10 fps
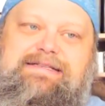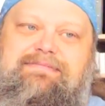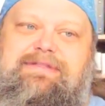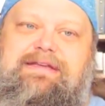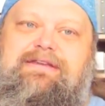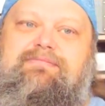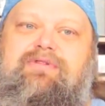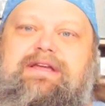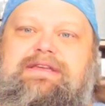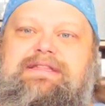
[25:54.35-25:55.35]
something to
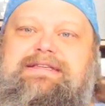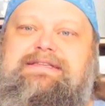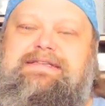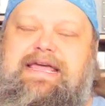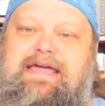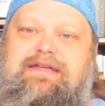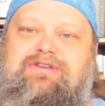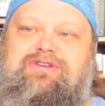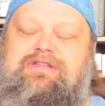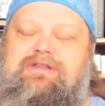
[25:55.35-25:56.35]
bring to the
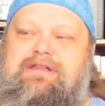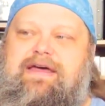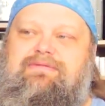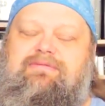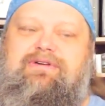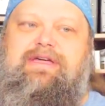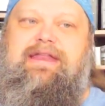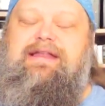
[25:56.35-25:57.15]
sage to have them look at.